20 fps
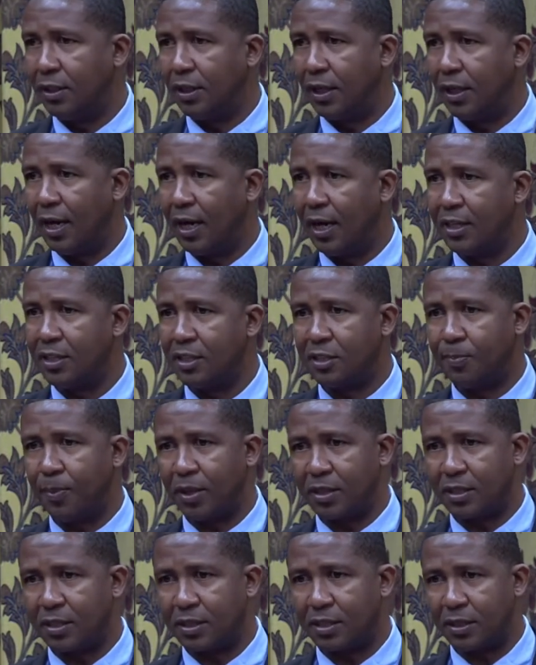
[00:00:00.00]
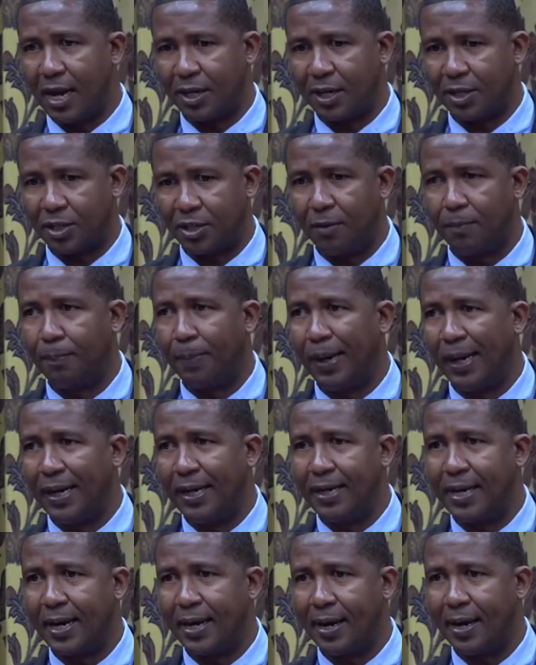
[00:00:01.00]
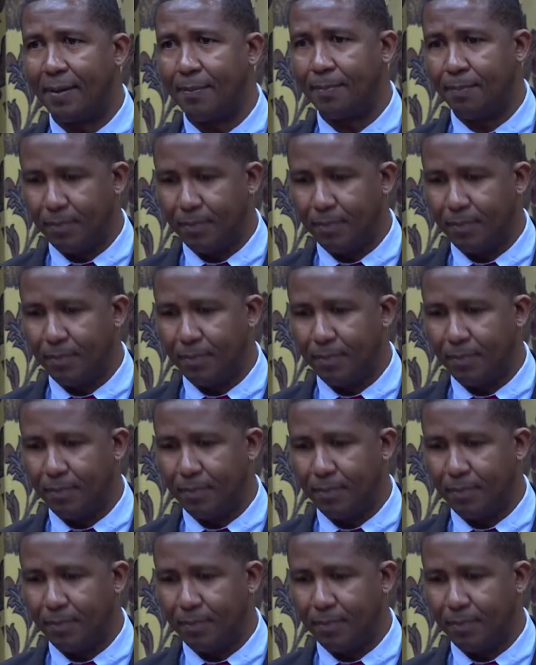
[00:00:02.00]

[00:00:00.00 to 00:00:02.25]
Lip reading: and sports action plan that